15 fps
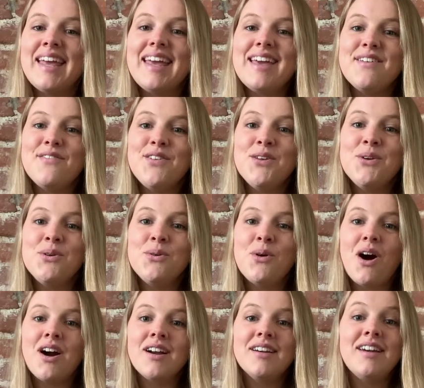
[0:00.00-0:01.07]
If you
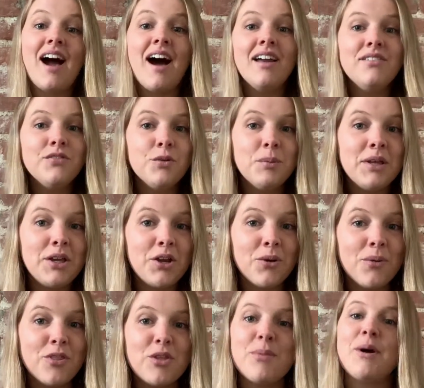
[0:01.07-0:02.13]
are not familiar
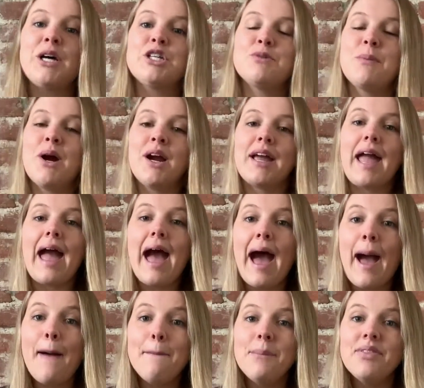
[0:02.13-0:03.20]
with the Poshmark
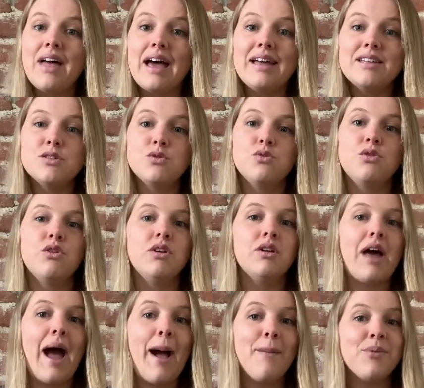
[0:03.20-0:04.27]
app, that is
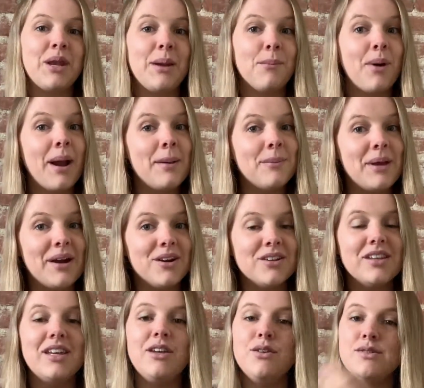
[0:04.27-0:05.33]
the app that I'm
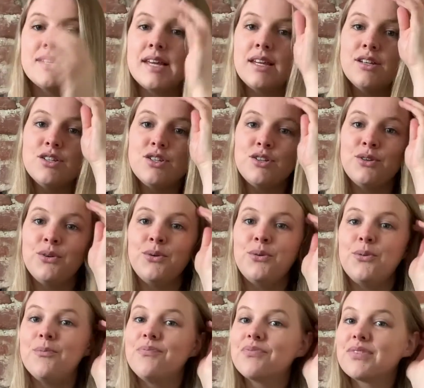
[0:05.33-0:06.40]
primarily using
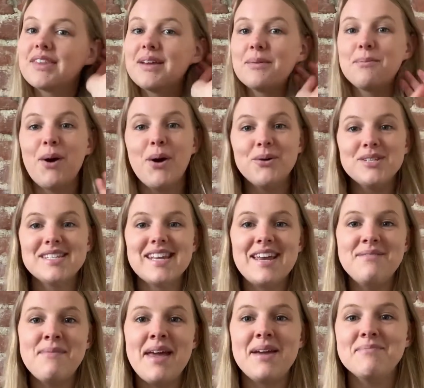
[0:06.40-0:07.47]
to post
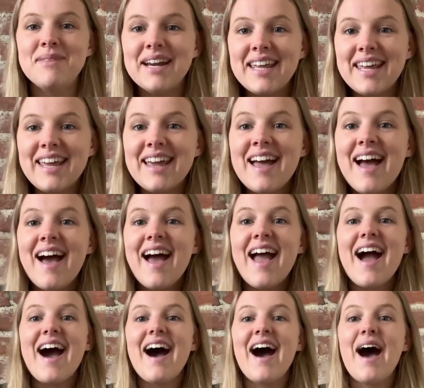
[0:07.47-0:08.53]
and make money.
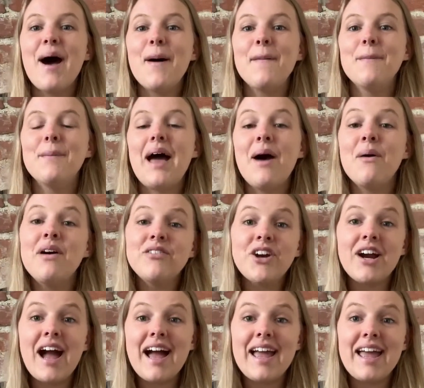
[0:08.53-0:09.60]

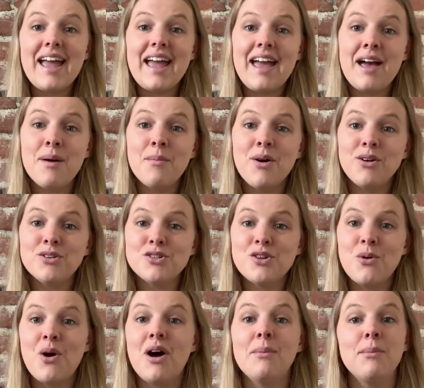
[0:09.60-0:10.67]
However, I am
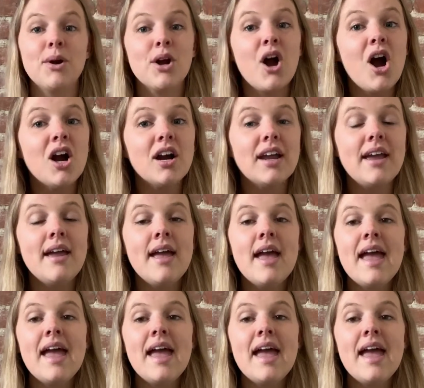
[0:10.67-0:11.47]
also on Mercari